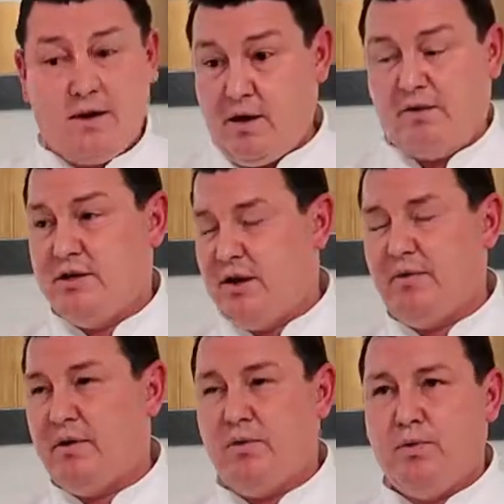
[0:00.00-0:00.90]
you know, because I
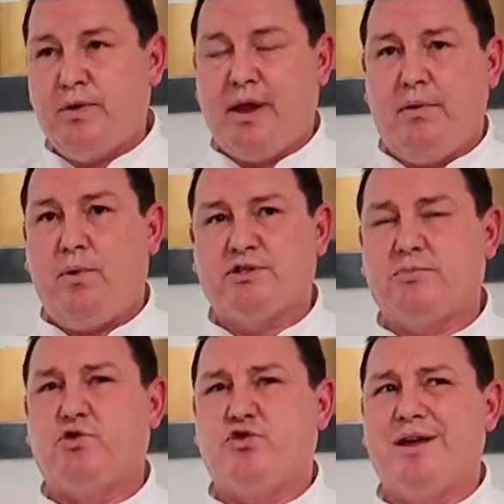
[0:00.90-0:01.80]
now want
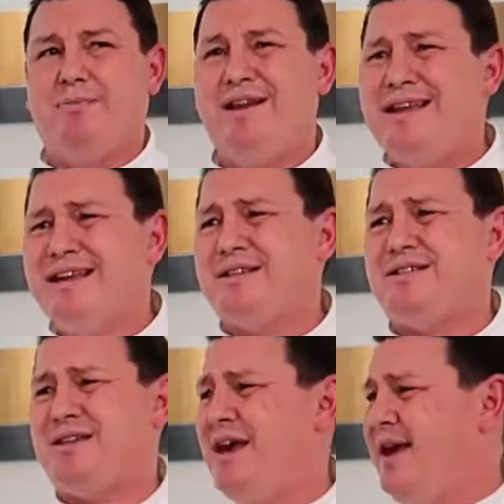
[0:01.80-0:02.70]
some cream
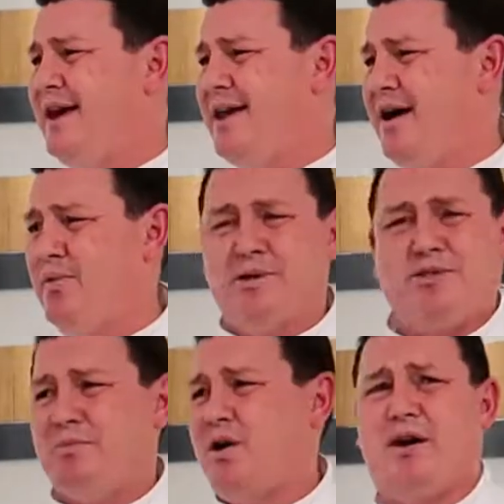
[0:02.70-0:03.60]
leeks, and now I want
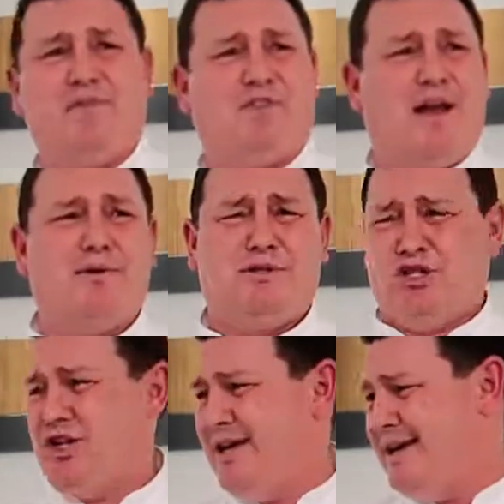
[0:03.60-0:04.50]
some cauliflower
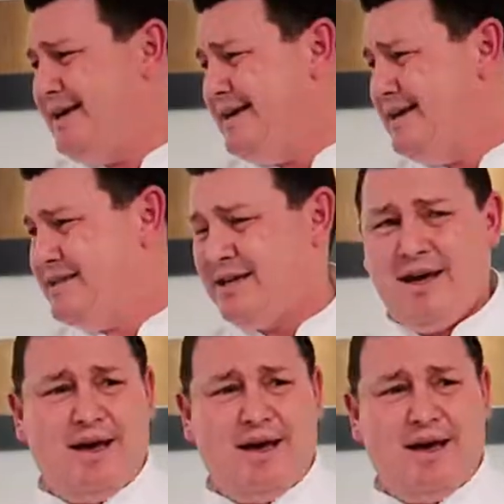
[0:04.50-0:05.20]
cheese,